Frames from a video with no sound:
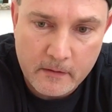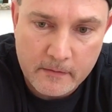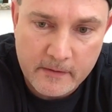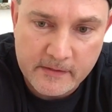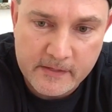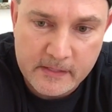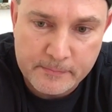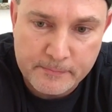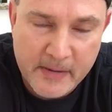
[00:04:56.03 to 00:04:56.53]

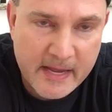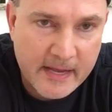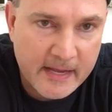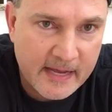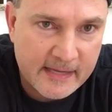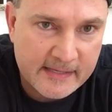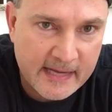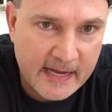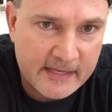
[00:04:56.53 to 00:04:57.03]
This is
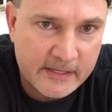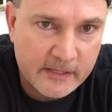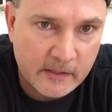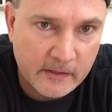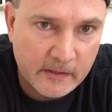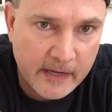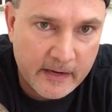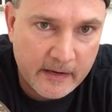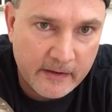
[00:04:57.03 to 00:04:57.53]
pink
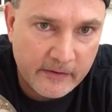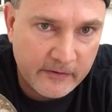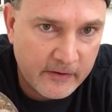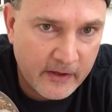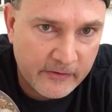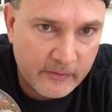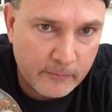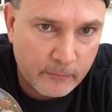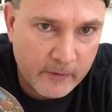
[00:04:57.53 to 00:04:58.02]
azeztulite, and we
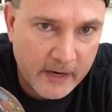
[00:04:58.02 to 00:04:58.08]
got some